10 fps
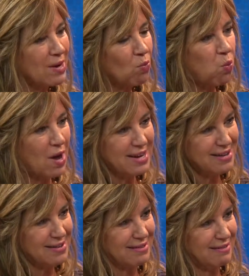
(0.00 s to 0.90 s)

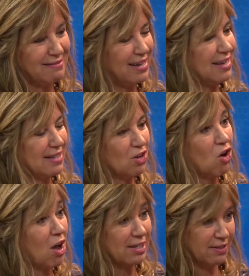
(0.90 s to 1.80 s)
what is the
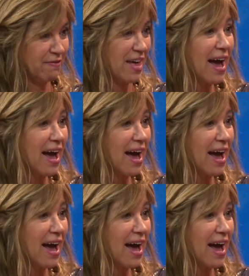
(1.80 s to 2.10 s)
cause of